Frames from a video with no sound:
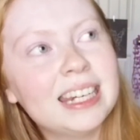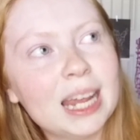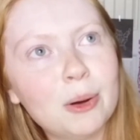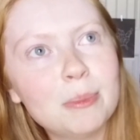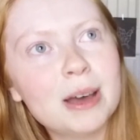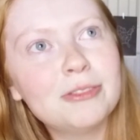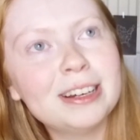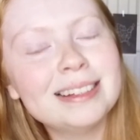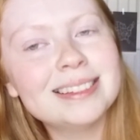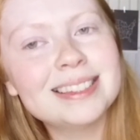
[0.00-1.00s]
They were my
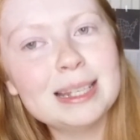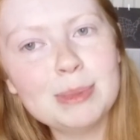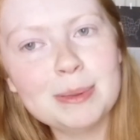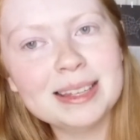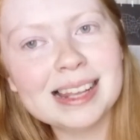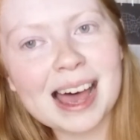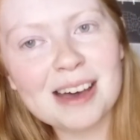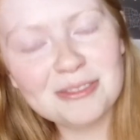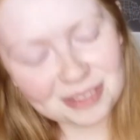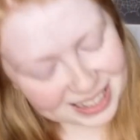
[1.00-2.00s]
friends. They made me laugh.